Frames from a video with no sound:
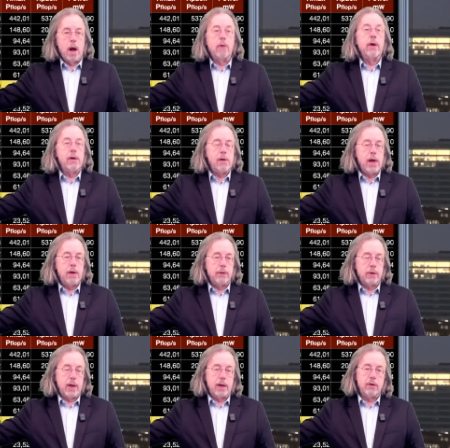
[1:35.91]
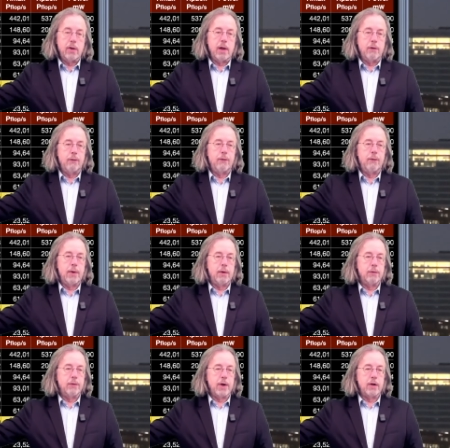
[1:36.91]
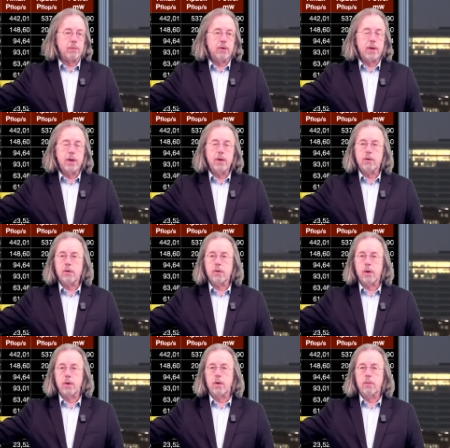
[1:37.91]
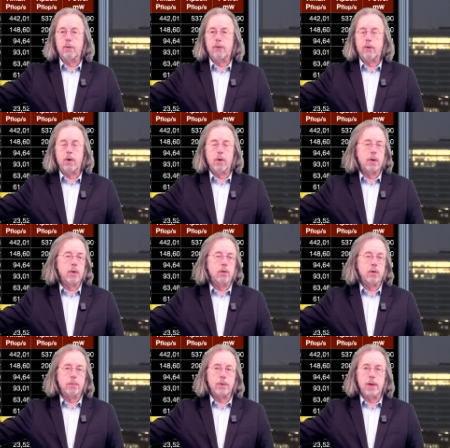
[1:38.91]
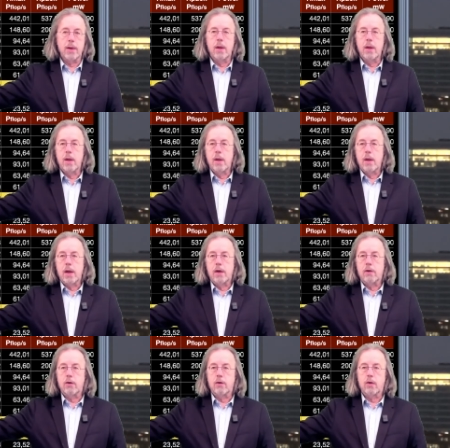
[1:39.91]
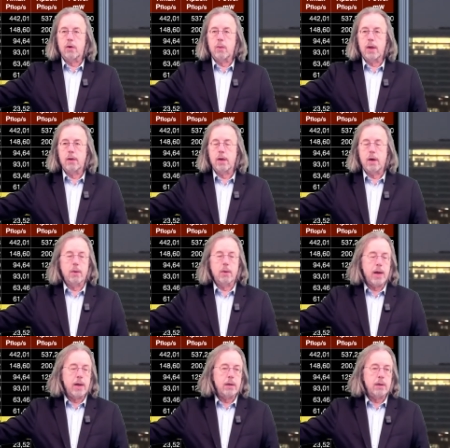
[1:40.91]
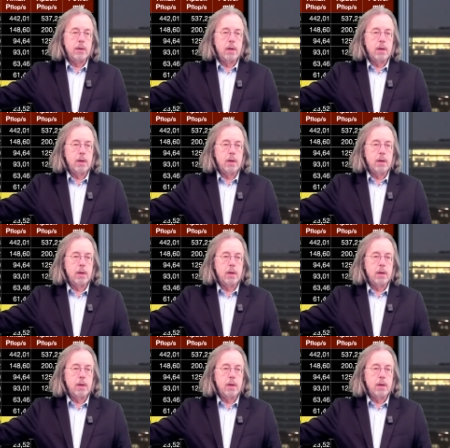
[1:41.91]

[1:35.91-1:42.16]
However, they still have very fast machines. On number four in the top ten is the Sunway TaihuLight.